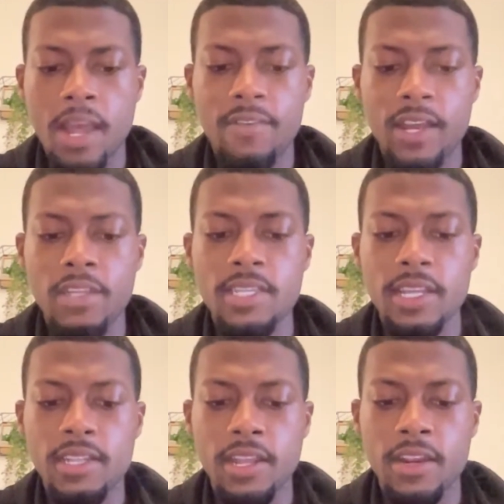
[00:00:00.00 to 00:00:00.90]
I've
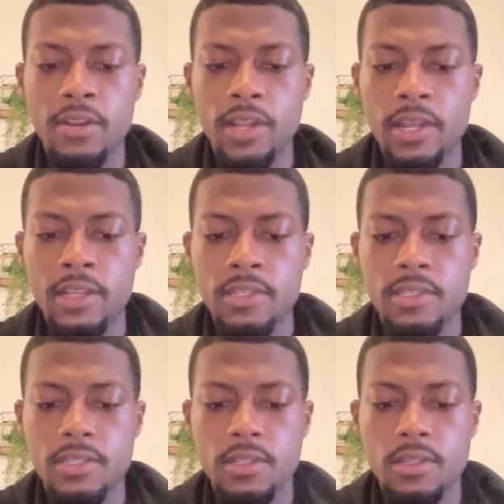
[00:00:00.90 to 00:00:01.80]
contacted
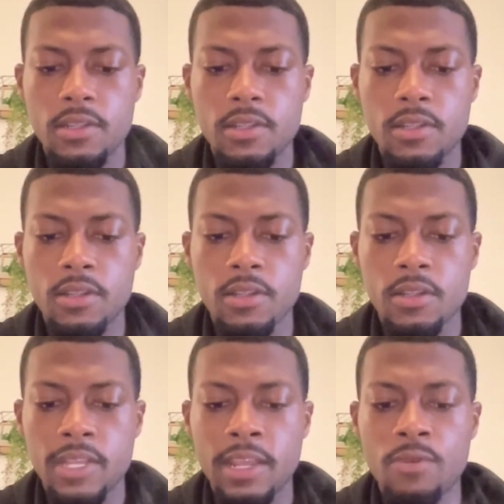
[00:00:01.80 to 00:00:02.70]
airlines,
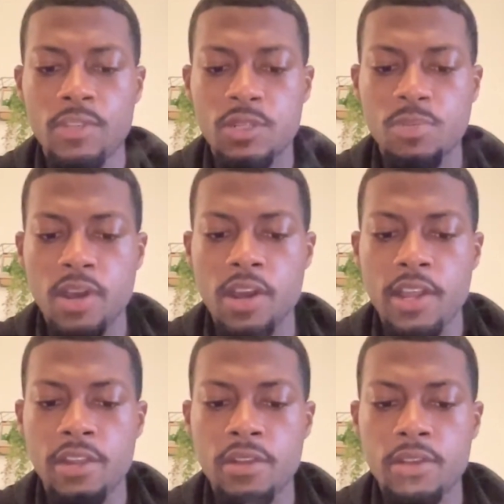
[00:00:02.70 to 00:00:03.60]
they
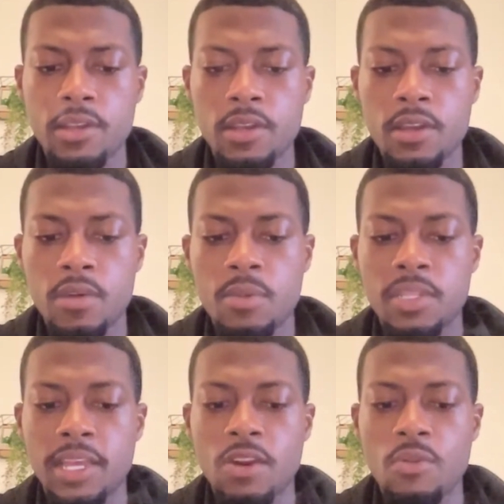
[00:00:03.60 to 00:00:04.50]
respond,
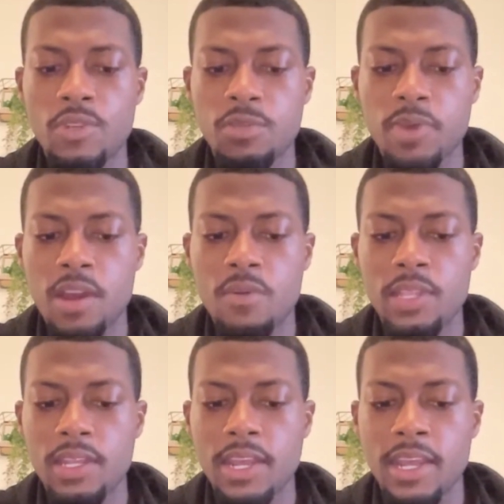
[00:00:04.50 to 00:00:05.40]
but they don't respond
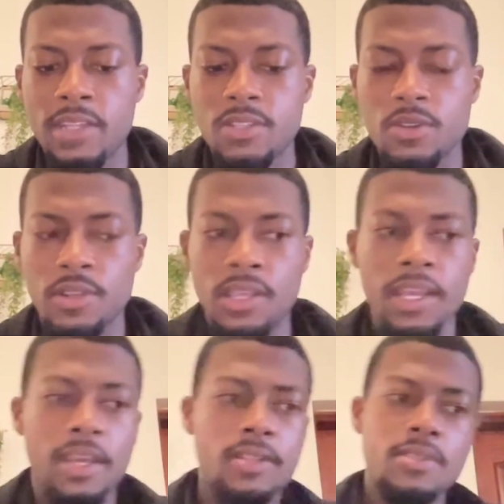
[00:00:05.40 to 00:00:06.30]
with an answer
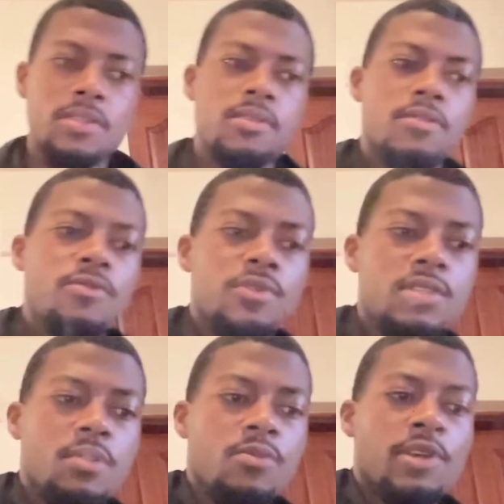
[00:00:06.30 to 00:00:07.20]
yet for
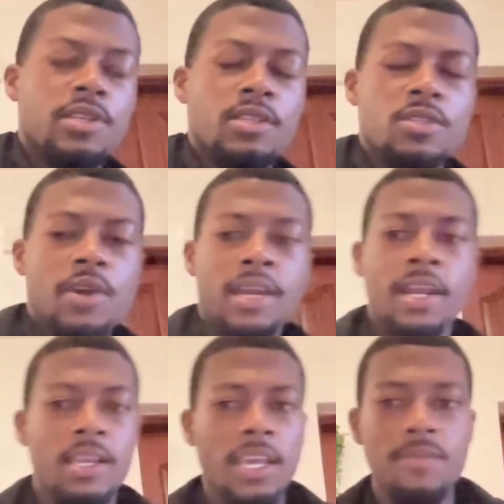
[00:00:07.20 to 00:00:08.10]
some reason. So I
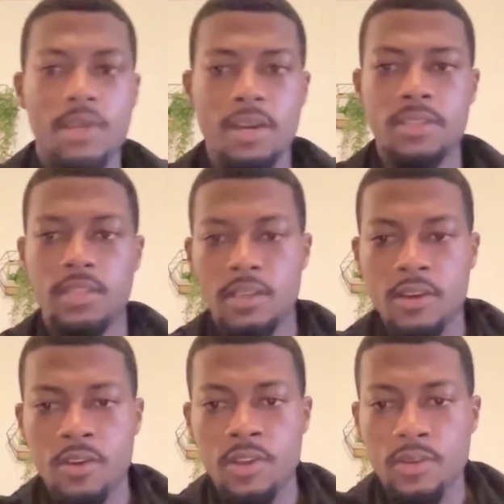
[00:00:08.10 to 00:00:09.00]
got to keep constantly
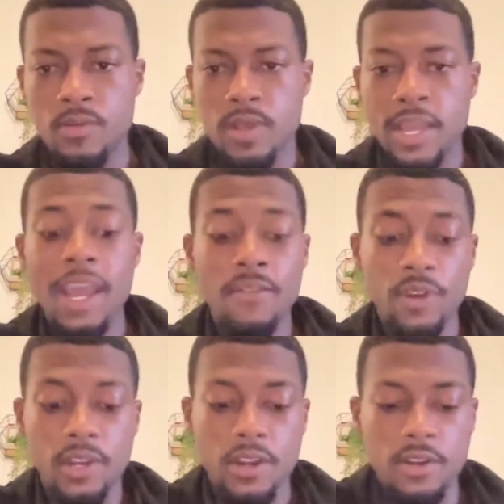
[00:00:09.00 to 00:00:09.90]
calling them.
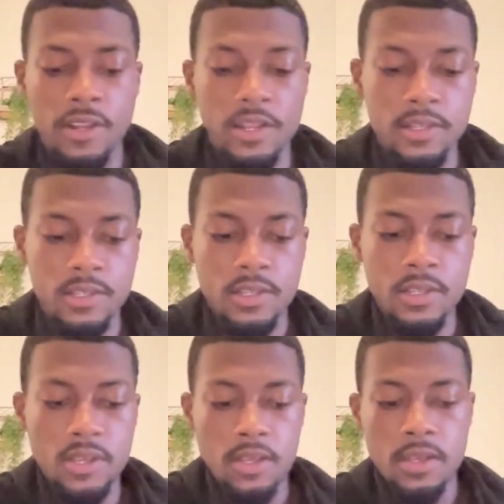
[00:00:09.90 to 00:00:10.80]
African
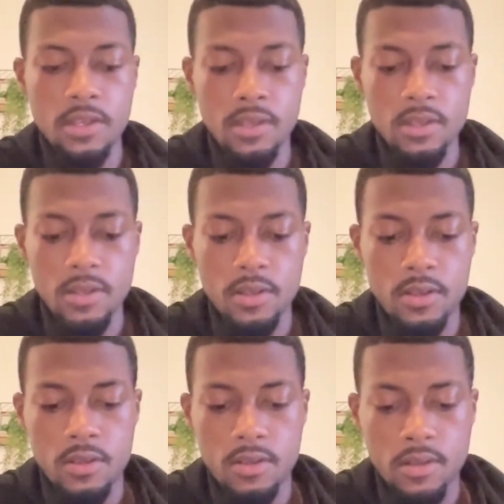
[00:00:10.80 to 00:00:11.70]
Airlines,
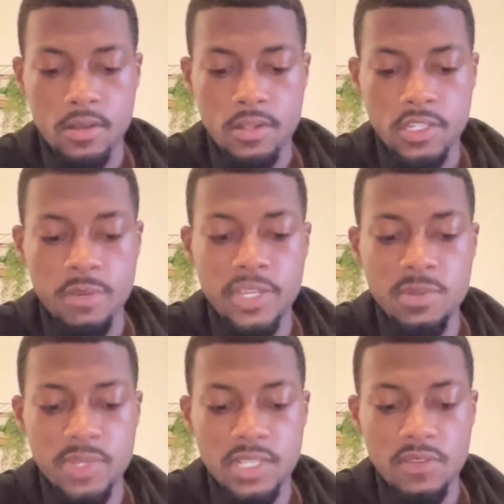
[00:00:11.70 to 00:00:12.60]
to be
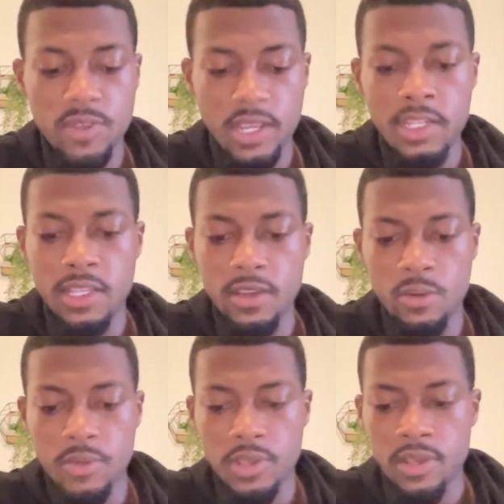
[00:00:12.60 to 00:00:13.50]
specific,
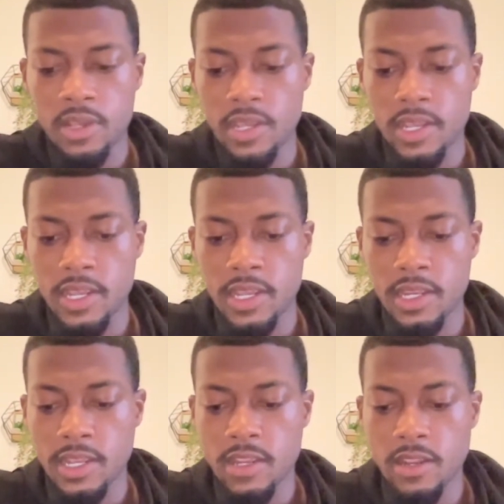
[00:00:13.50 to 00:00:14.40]
Ethiopia
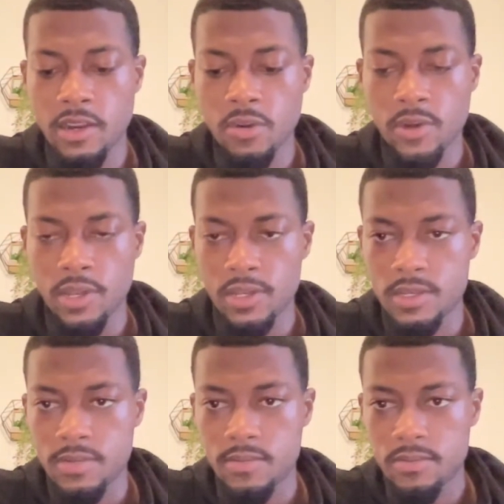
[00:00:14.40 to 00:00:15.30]
and Kenya Airways.